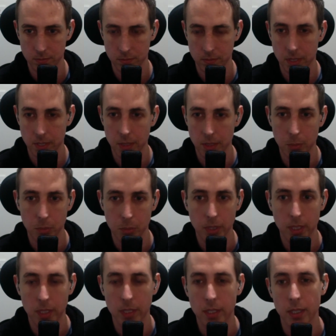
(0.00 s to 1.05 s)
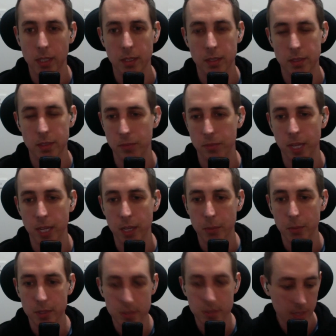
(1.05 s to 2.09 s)
And I can bring in different
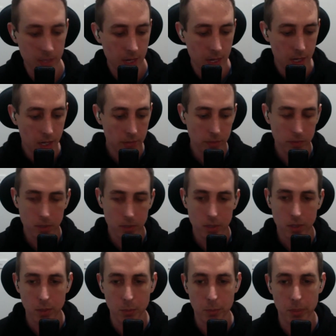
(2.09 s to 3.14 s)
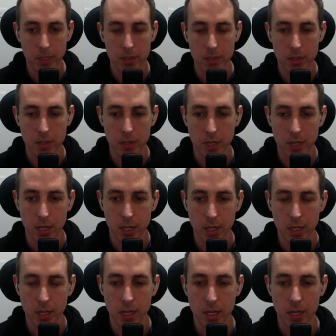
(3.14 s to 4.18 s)
elements. I've even got the Big
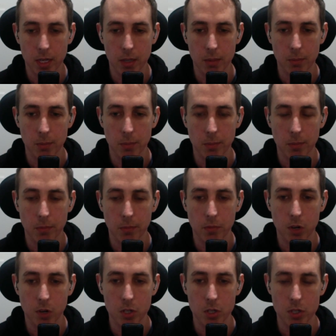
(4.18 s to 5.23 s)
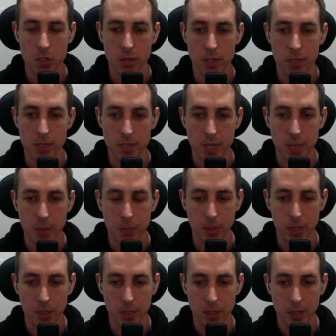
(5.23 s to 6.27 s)
Sky versions of it
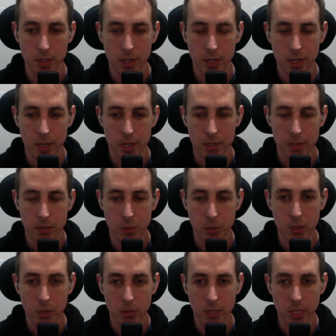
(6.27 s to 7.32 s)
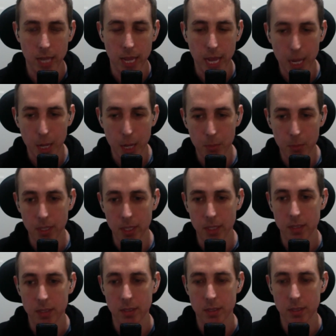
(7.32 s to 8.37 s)
separate. So if you want a really
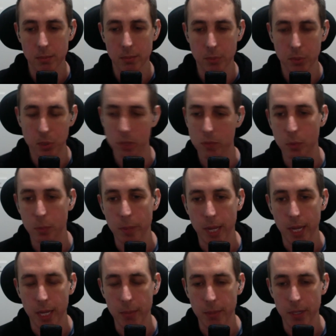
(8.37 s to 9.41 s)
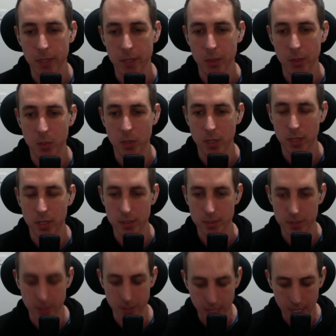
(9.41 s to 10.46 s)
ambient, beautiful pad, but you don't want it
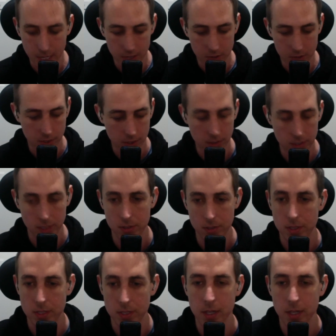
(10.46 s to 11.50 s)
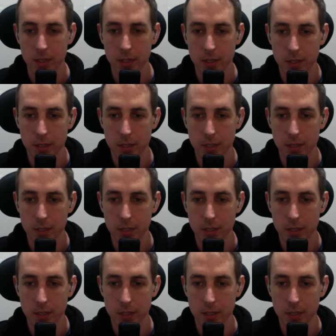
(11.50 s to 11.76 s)
so harsh, you can just use that.